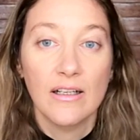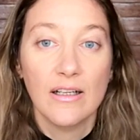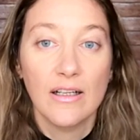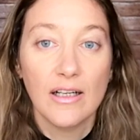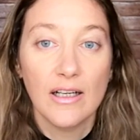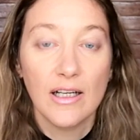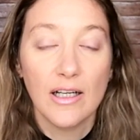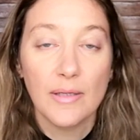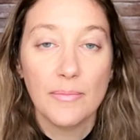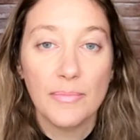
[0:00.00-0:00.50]

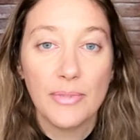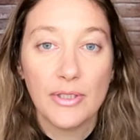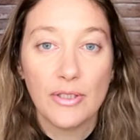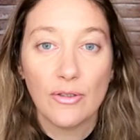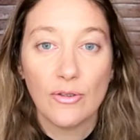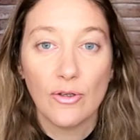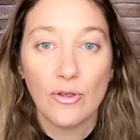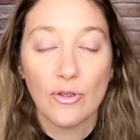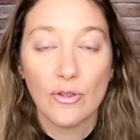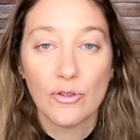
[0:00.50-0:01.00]
Uh,
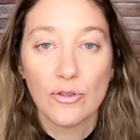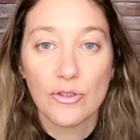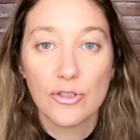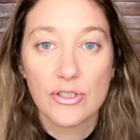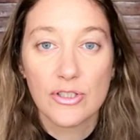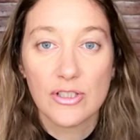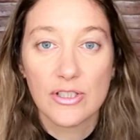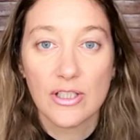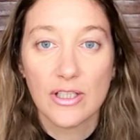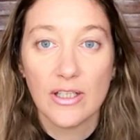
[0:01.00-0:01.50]

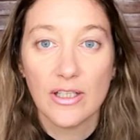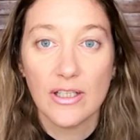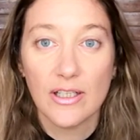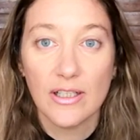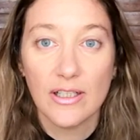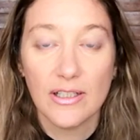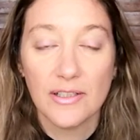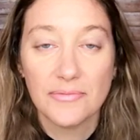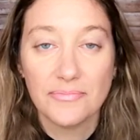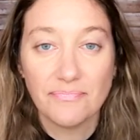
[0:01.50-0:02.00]
because
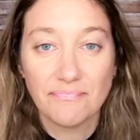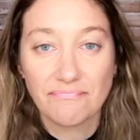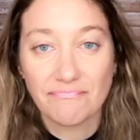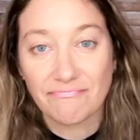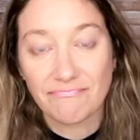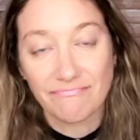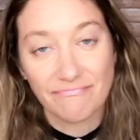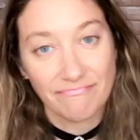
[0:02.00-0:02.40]
um,